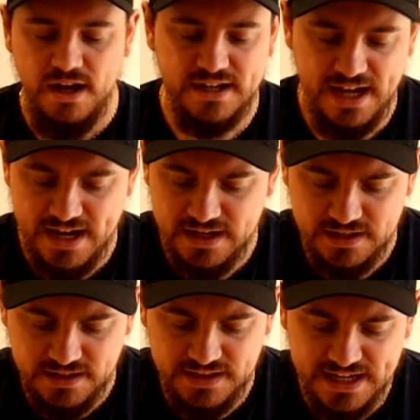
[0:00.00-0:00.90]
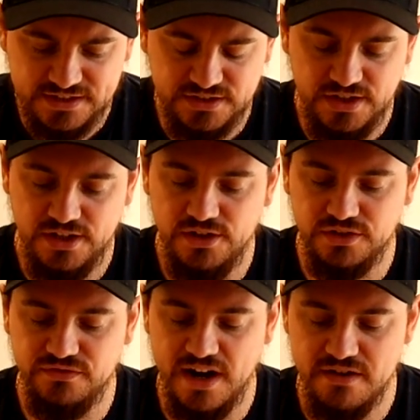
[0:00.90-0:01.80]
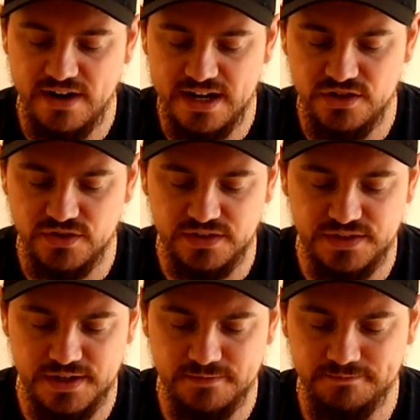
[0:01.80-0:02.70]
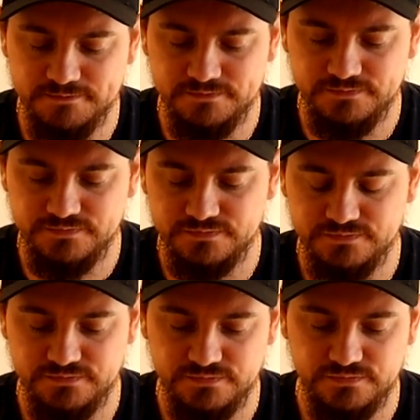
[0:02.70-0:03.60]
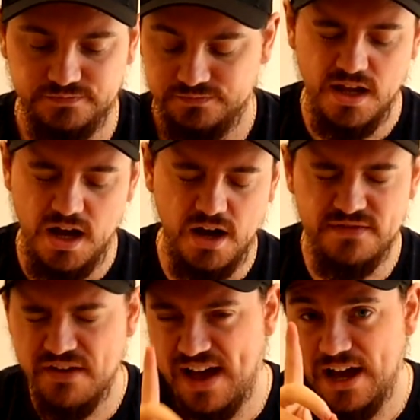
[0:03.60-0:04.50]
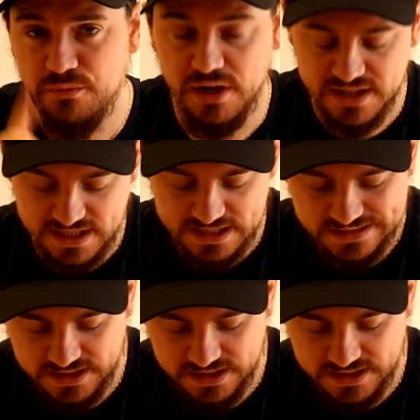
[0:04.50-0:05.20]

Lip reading: Okay, this looks very, very interesting. I've never had one of these.